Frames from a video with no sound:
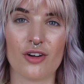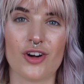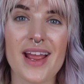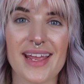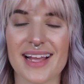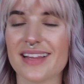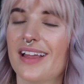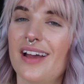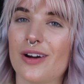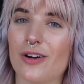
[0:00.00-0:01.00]
All right,
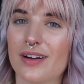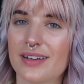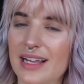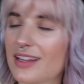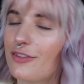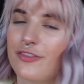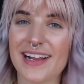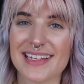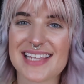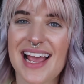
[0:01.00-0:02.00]
hello. Hello
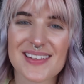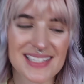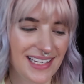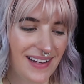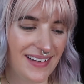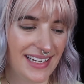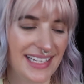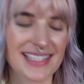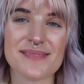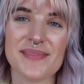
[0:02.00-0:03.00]
friends, how's it going?
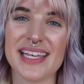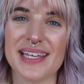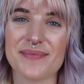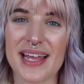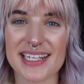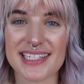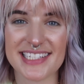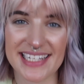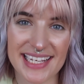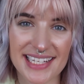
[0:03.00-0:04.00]
It's me, Betty
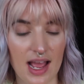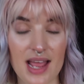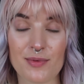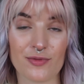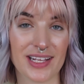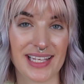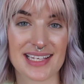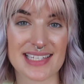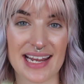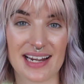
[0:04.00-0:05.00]
Jean. I am really
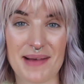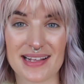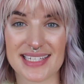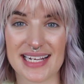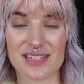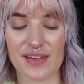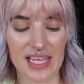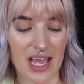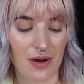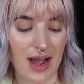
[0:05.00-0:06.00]
excited about today's
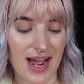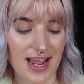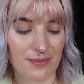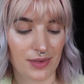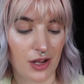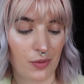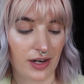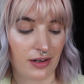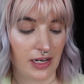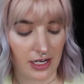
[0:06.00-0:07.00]
video. I am
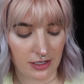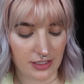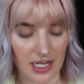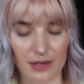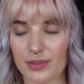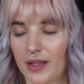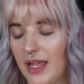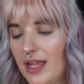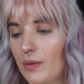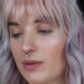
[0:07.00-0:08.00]
nowhere near done
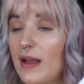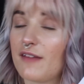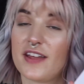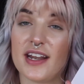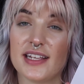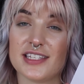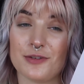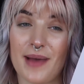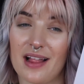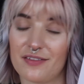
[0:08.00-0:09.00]
playing with my Affinity
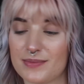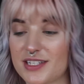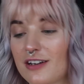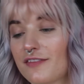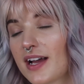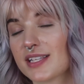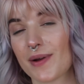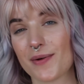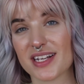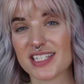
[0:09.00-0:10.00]
2 palette from Certifeye,
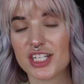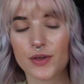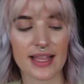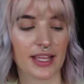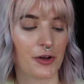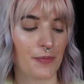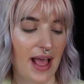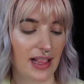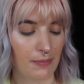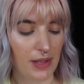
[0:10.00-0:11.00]
so I wanted to do a little
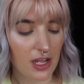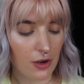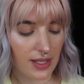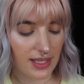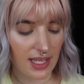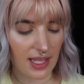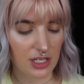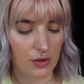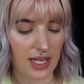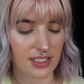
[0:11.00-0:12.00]
palette bingo with it,
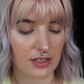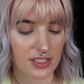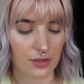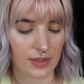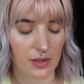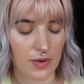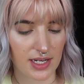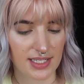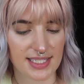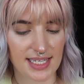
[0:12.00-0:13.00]
and you guys also really
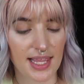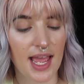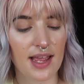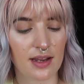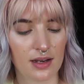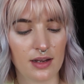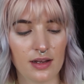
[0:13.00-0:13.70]
wanted to see that.